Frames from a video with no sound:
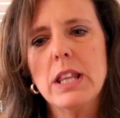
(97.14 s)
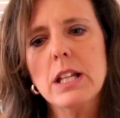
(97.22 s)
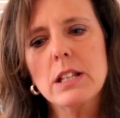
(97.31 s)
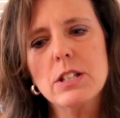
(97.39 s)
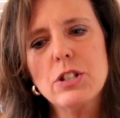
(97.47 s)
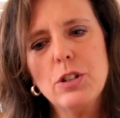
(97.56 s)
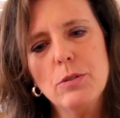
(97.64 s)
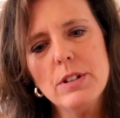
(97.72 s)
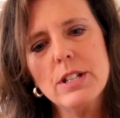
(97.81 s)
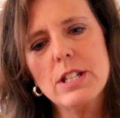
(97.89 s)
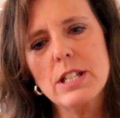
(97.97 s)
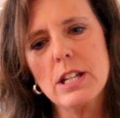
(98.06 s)
I think the
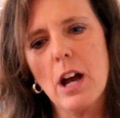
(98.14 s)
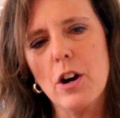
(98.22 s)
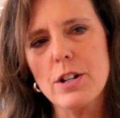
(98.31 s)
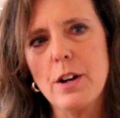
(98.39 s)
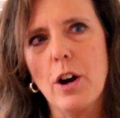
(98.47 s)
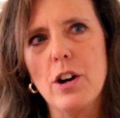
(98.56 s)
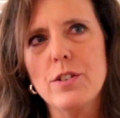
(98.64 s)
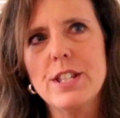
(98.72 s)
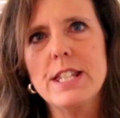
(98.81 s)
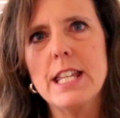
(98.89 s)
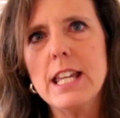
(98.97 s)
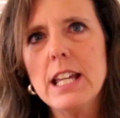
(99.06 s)
students are
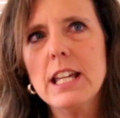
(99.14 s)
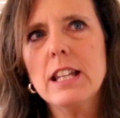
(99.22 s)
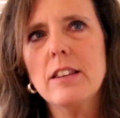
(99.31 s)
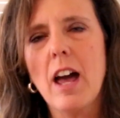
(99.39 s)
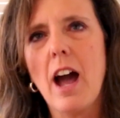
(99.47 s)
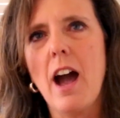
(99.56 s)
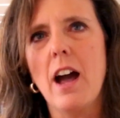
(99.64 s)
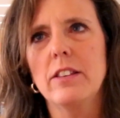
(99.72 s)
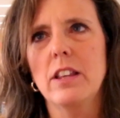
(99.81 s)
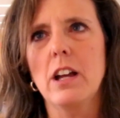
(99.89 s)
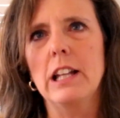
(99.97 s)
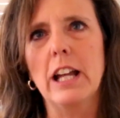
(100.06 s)
seeing that
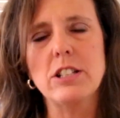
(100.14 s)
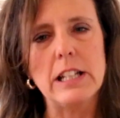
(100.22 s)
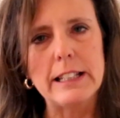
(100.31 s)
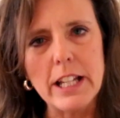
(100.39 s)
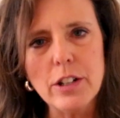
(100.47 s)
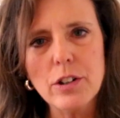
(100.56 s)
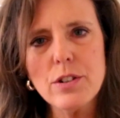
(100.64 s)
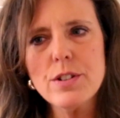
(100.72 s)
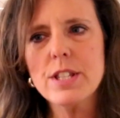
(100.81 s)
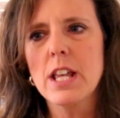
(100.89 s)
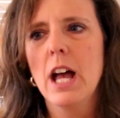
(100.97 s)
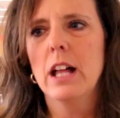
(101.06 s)
the elected leaders,
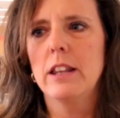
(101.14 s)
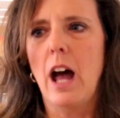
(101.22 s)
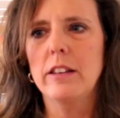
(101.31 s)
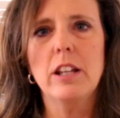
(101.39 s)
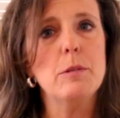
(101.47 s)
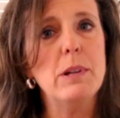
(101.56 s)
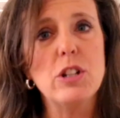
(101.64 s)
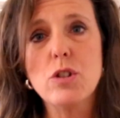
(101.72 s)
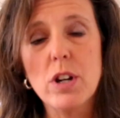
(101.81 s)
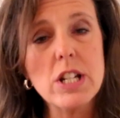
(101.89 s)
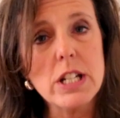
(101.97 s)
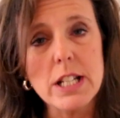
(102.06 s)
that the
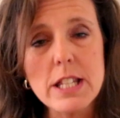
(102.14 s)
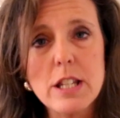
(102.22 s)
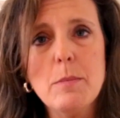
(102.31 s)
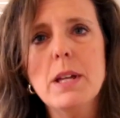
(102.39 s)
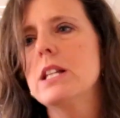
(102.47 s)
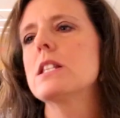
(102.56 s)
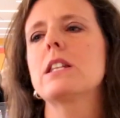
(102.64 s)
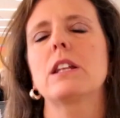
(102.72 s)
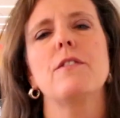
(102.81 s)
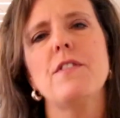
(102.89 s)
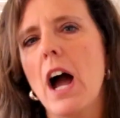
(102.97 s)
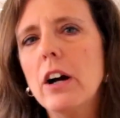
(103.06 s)
administration at Simmons, that
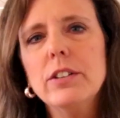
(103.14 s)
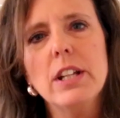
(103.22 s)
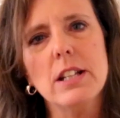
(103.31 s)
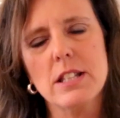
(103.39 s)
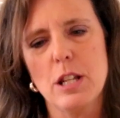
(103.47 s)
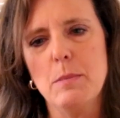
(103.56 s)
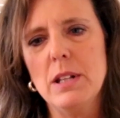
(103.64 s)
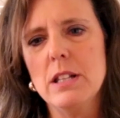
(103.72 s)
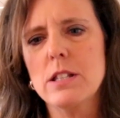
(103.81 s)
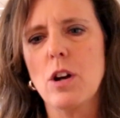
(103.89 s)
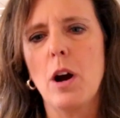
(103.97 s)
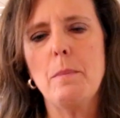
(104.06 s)
the faculty at
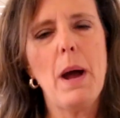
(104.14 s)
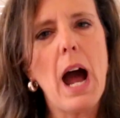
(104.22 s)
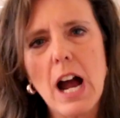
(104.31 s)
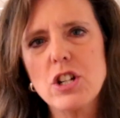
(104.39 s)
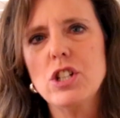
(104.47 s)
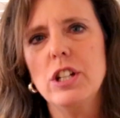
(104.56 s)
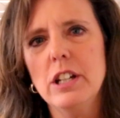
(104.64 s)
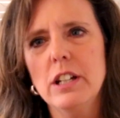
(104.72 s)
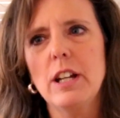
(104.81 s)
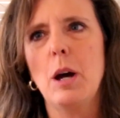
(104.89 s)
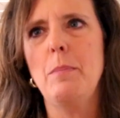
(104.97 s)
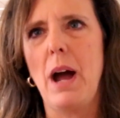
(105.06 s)
Simmons are
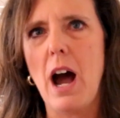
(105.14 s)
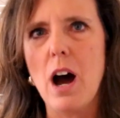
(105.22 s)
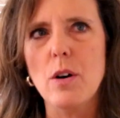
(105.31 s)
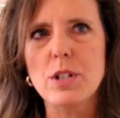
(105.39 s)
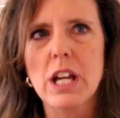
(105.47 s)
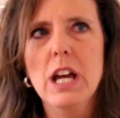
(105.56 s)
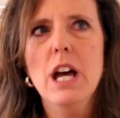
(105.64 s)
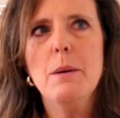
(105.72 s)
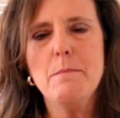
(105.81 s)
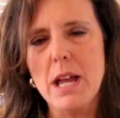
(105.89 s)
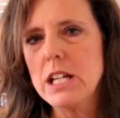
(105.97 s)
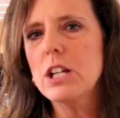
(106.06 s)
passionate about
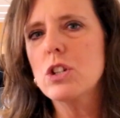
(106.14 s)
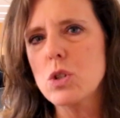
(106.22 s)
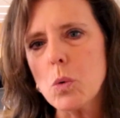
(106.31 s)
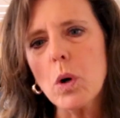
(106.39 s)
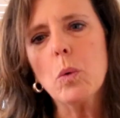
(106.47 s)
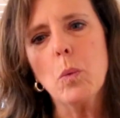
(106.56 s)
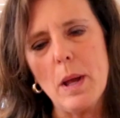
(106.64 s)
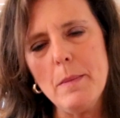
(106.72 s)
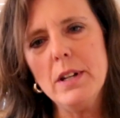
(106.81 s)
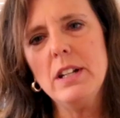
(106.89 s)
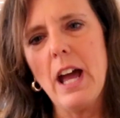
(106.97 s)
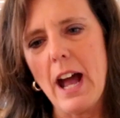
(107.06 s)
making sure
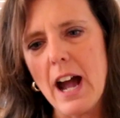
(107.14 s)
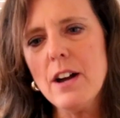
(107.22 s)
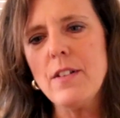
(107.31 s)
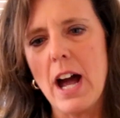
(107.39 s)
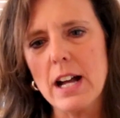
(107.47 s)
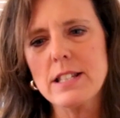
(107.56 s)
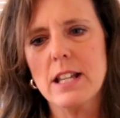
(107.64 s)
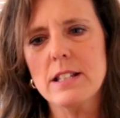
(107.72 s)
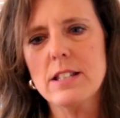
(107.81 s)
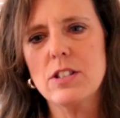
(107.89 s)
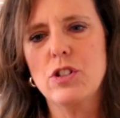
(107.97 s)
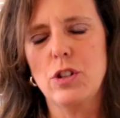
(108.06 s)
women have
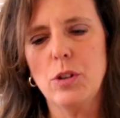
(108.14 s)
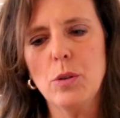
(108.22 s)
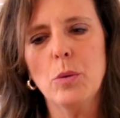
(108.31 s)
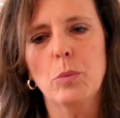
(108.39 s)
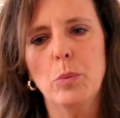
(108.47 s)
access to